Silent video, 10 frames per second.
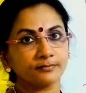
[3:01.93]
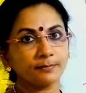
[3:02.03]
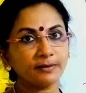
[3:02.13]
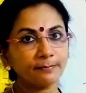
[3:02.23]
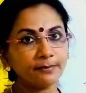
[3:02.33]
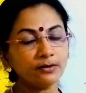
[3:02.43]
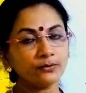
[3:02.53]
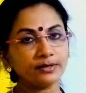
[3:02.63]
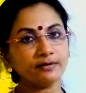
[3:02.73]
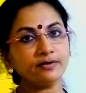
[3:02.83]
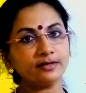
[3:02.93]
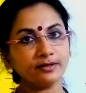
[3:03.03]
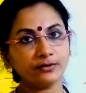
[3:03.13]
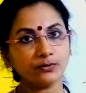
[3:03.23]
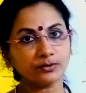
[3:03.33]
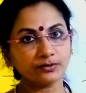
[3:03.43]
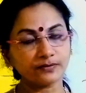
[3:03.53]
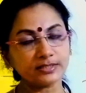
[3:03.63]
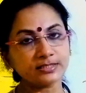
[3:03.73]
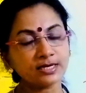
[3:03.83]
The people who lived in the
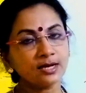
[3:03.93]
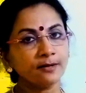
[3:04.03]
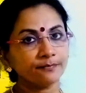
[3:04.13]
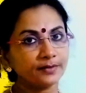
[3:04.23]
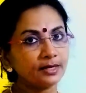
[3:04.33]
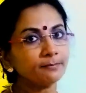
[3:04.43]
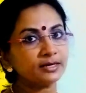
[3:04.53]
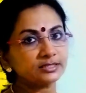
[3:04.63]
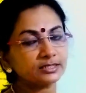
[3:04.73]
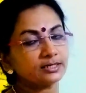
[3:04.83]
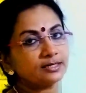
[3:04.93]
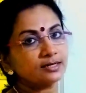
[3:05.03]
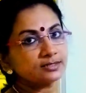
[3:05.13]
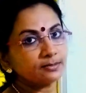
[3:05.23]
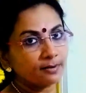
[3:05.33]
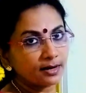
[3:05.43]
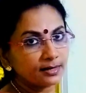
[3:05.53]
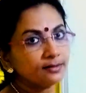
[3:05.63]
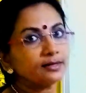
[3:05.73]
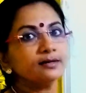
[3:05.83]
northwest, they mentioned it as the
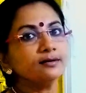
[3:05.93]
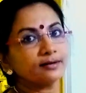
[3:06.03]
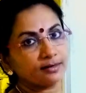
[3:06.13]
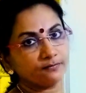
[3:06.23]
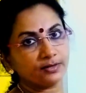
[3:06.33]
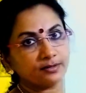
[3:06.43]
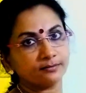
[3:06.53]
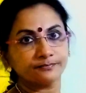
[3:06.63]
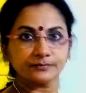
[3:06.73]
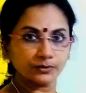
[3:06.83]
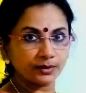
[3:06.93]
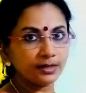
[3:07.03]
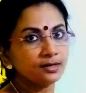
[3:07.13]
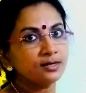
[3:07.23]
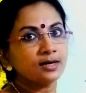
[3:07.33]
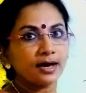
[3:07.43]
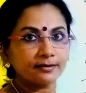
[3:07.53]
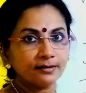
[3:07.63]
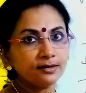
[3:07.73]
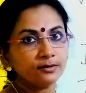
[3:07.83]
Bharat in Rig Veda. Okay. I
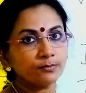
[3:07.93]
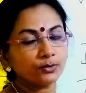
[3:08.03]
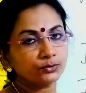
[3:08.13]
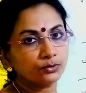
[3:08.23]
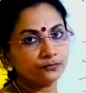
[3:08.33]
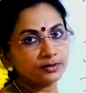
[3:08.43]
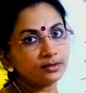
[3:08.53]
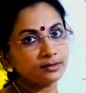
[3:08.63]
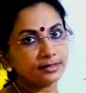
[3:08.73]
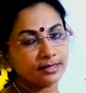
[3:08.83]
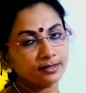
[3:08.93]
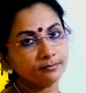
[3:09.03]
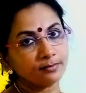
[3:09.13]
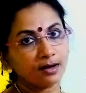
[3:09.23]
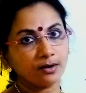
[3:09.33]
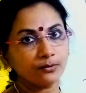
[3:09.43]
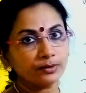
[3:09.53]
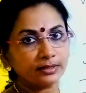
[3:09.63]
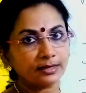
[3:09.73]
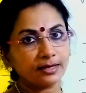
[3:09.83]
think both of the name, how
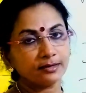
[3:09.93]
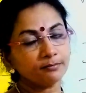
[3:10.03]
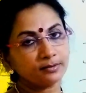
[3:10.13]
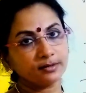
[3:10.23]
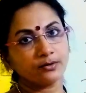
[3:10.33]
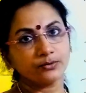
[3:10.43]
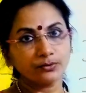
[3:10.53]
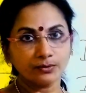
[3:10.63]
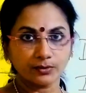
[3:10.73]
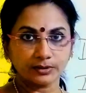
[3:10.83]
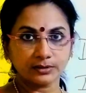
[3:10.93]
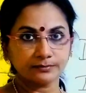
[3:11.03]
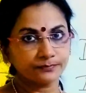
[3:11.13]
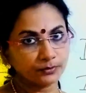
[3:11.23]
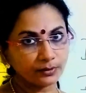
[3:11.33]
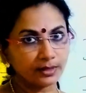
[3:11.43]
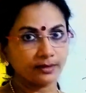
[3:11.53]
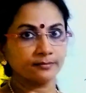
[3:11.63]
it came, now you got. Okay.